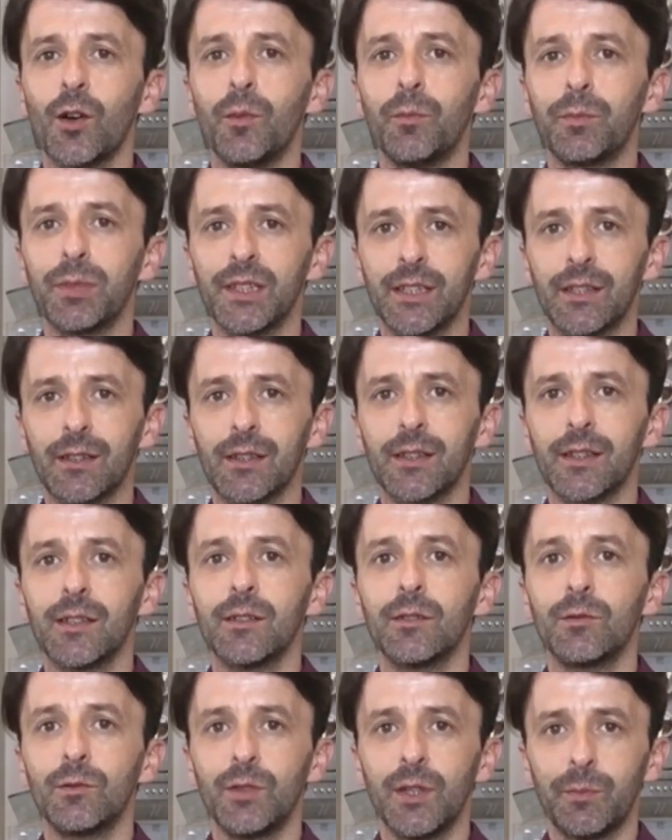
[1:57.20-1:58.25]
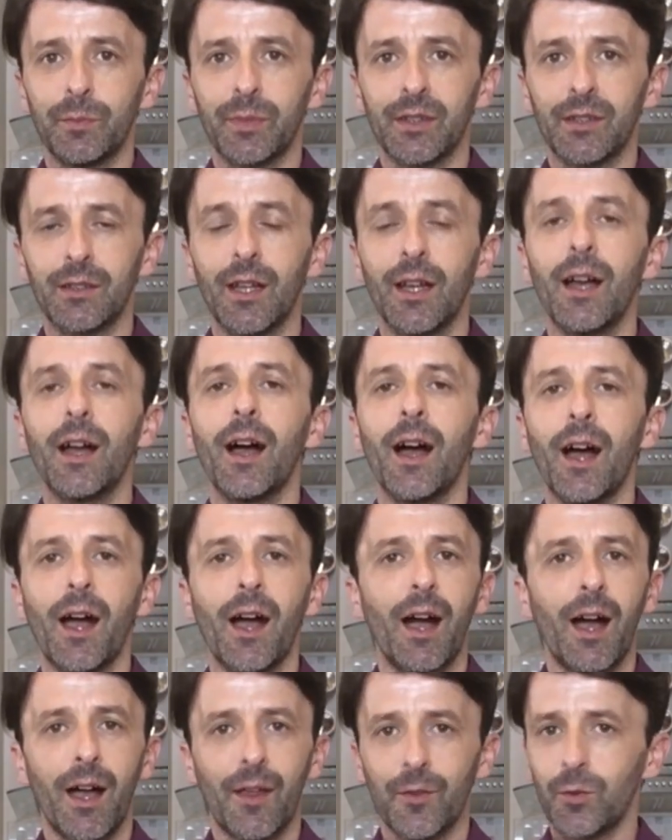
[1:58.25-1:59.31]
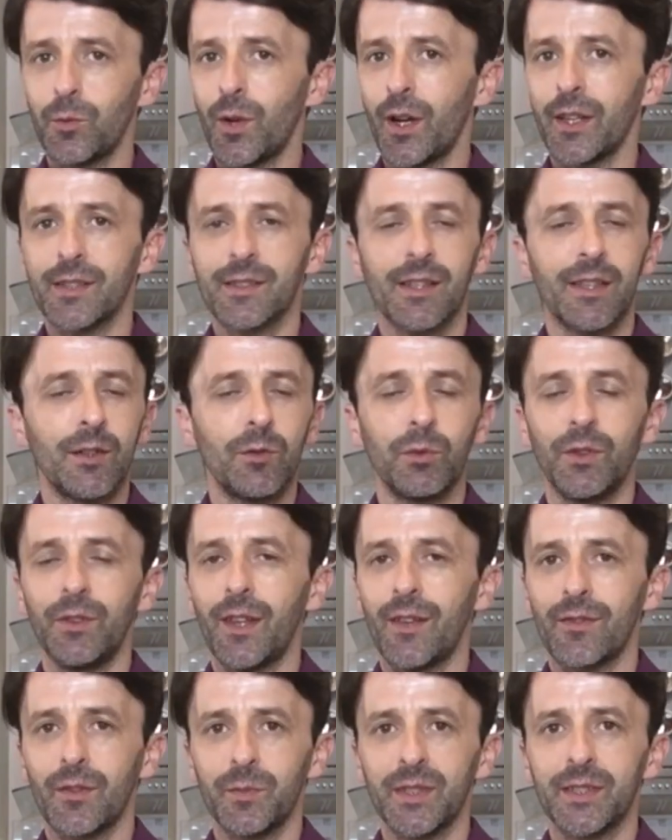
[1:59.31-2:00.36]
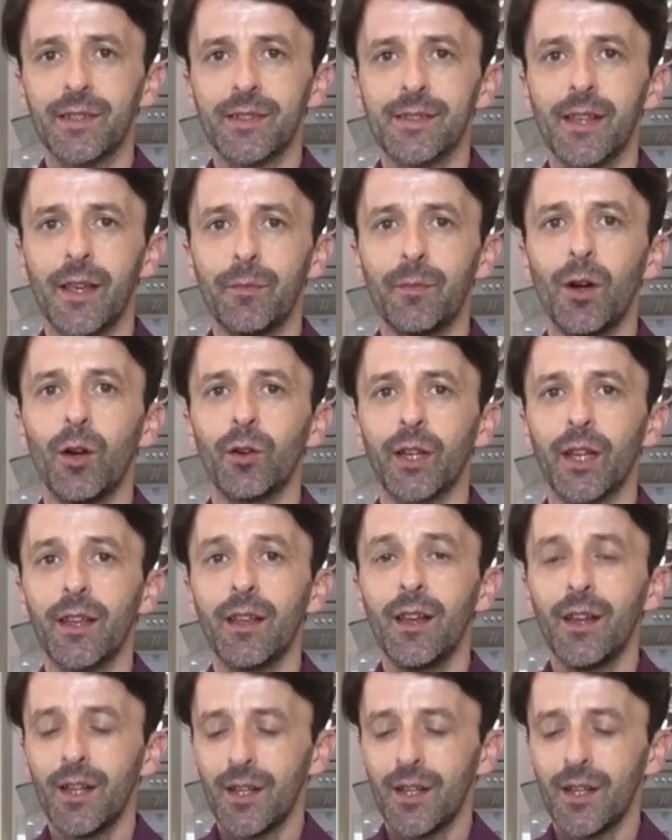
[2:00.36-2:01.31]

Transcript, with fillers: completely ripen, otherwise it will never be the same, okay?